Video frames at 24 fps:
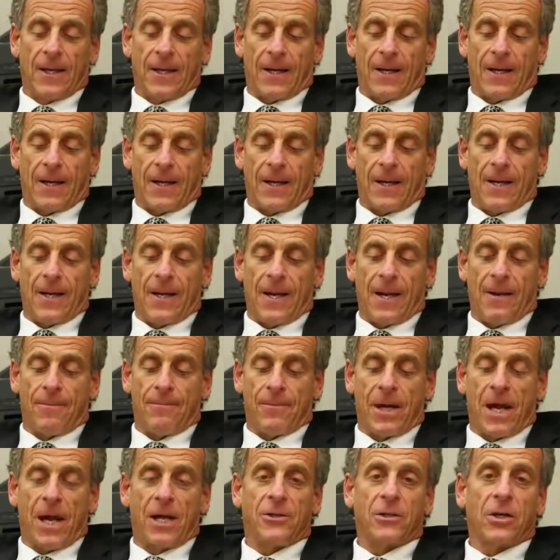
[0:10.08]
I am
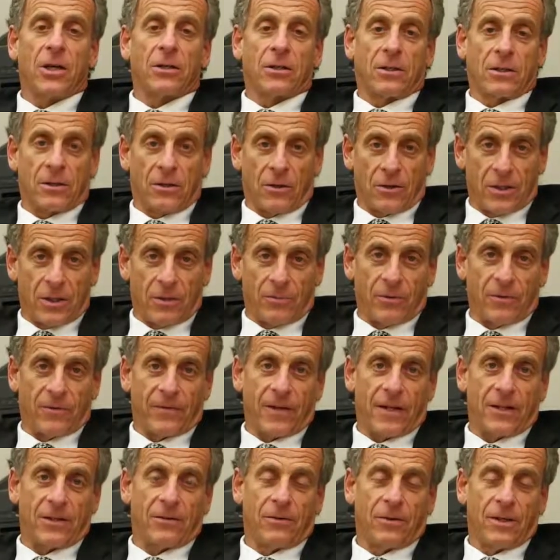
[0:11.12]
an adjunct associate
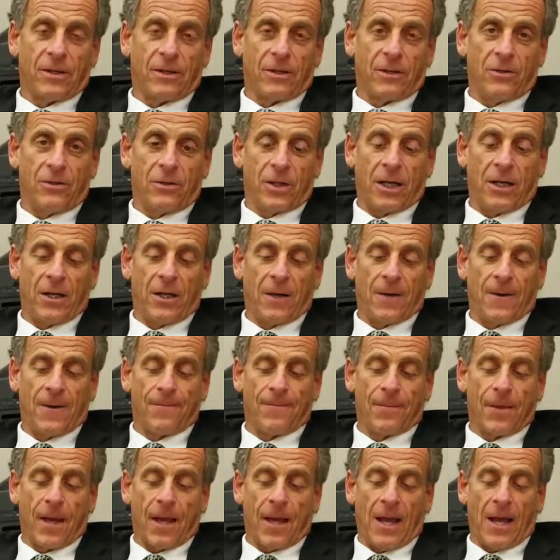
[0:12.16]
professor at Duke here
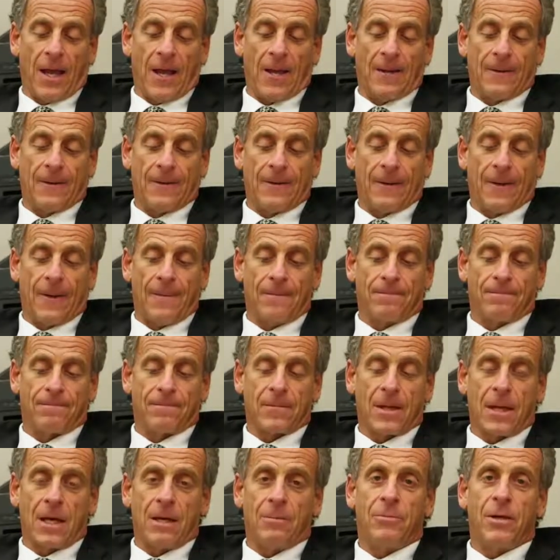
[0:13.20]
and
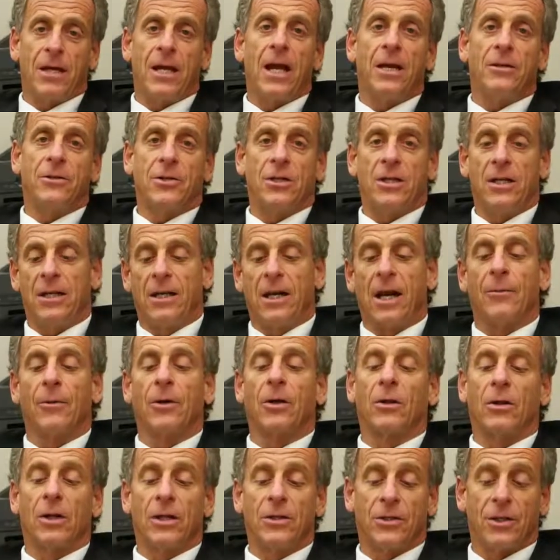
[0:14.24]
a PhD
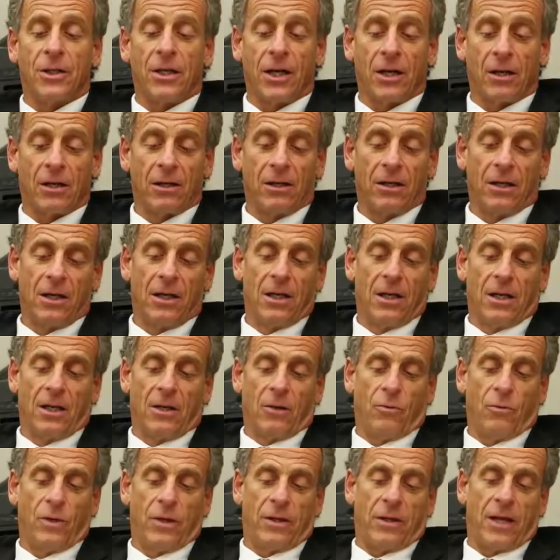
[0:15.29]
chemical engineer
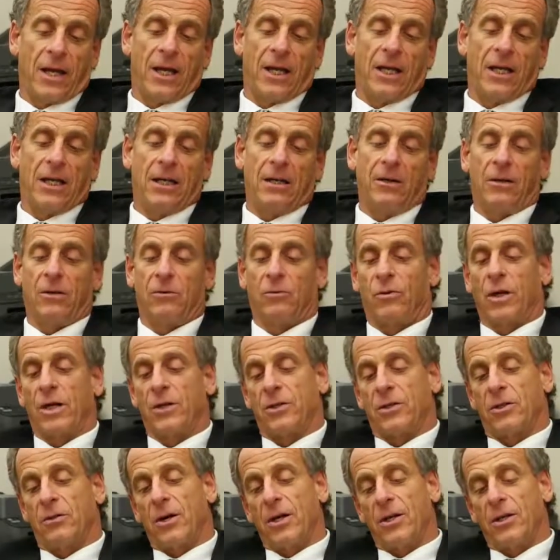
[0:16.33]
with a
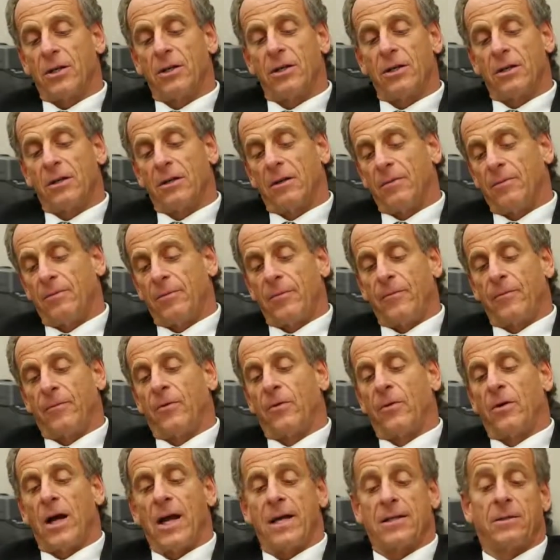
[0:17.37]
registration
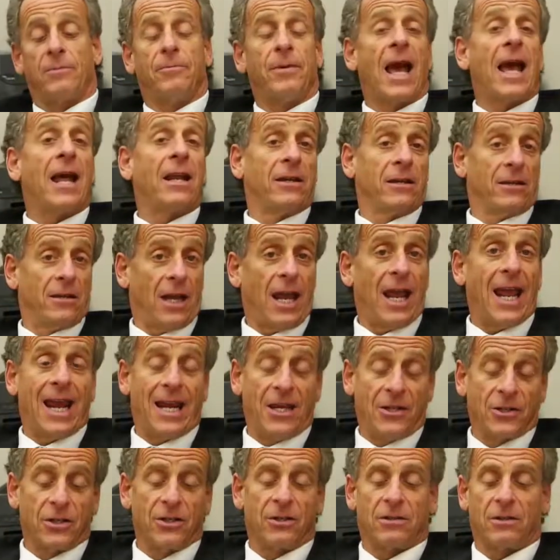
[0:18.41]
as a patent
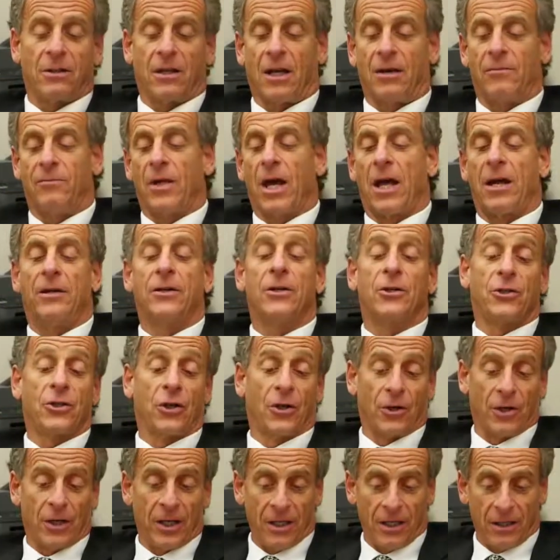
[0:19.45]
agent. I'm not an
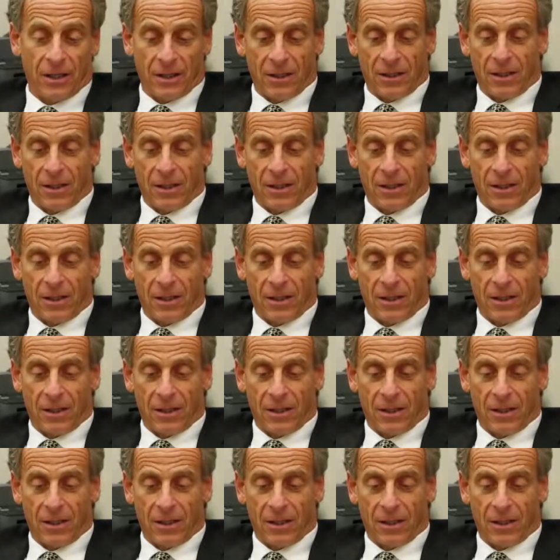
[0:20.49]
attorney.